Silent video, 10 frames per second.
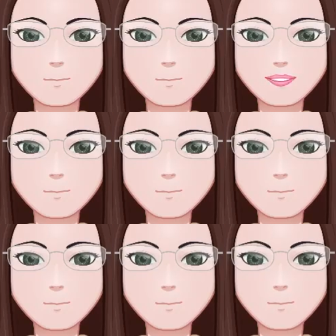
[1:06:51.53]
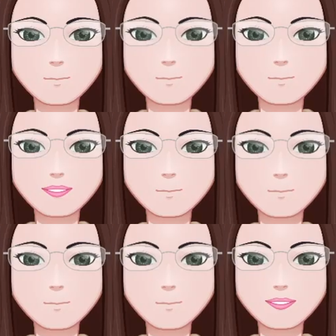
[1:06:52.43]
because, well, that would be sensible
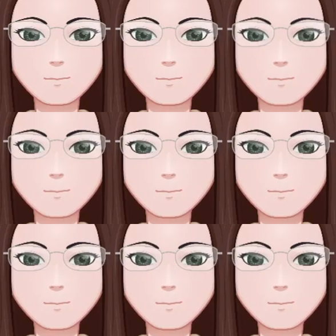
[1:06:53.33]
now, wouldn't it, Liz?